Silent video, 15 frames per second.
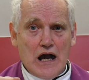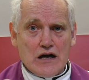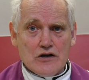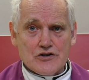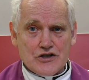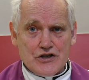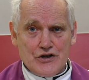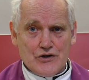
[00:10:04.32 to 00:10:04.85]

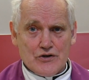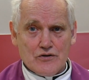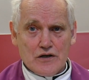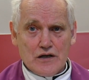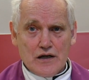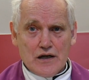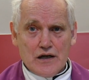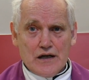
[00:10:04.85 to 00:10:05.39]
out to
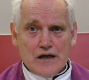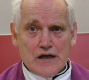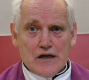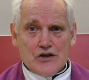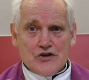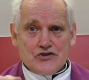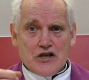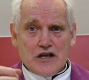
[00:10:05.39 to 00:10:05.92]
you,
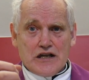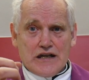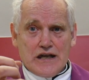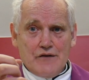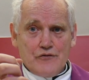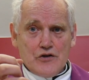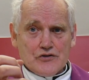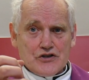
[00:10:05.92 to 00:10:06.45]
to
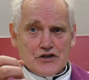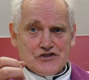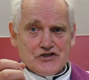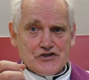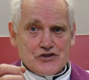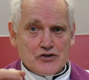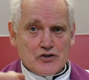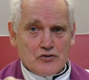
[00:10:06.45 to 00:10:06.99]
give you
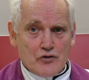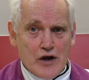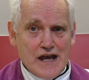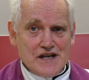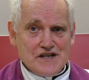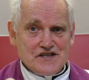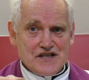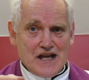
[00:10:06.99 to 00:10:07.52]
the
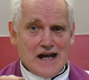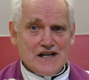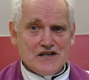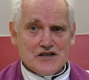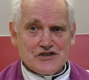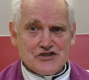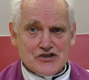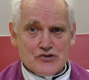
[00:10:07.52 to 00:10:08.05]
grace and
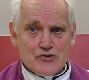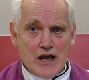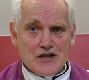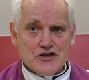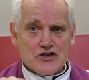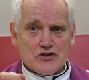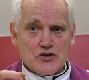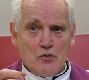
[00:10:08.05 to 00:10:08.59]
the
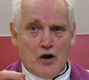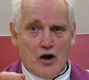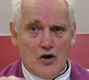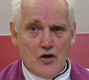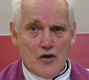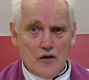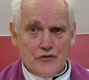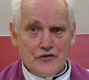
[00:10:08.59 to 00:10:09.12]
strength to do
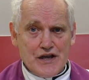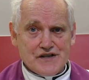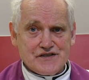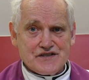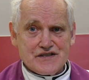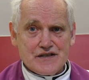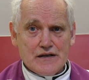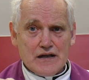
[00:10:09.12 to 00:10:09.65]
all
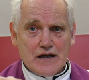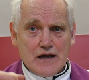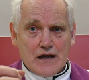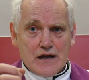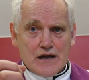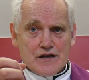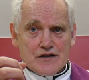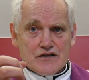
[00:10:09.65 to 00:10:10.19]
this,
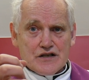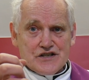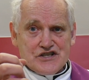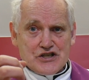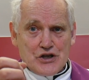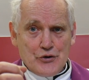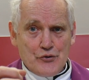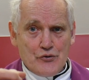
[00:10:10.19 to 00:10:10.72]
to
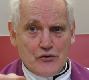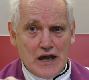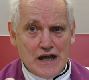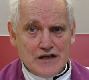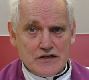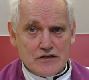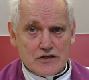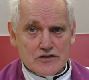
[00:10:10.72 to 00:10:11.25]

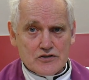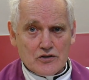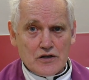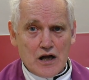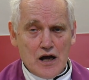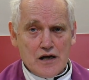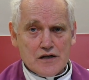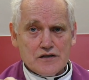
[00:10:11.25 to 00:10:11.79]
surrender to
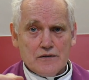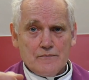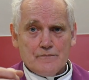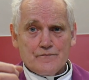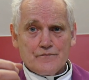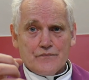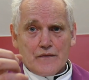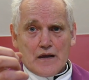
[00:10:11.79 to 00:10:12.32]
God,
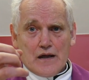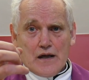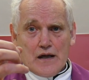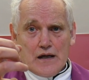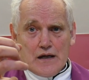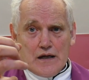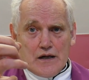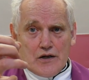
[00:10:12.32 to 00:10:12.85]

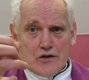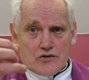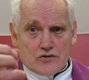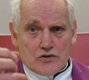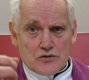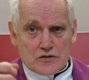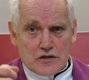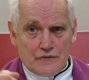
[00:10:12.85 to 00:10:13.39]

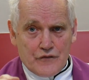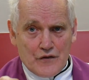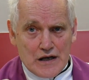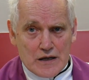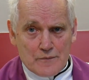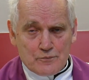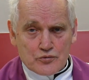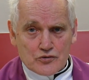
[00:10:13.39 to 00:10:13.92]
to
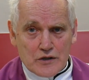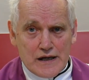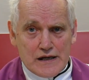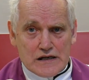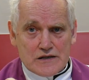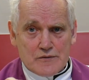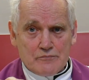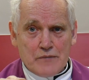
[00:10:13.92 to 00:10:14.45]
develop
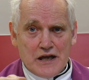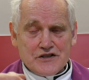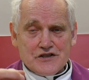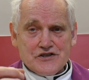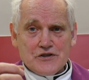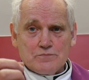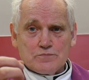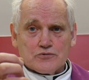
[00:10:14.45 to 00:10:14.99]
prayer,
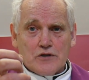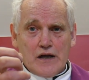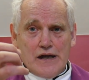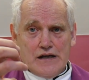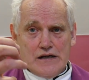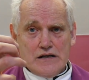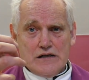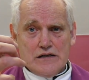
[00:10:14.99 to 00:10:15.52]
methods of
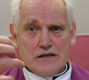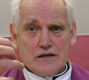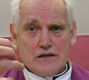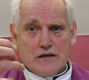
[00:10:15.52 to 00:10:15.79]
prayer,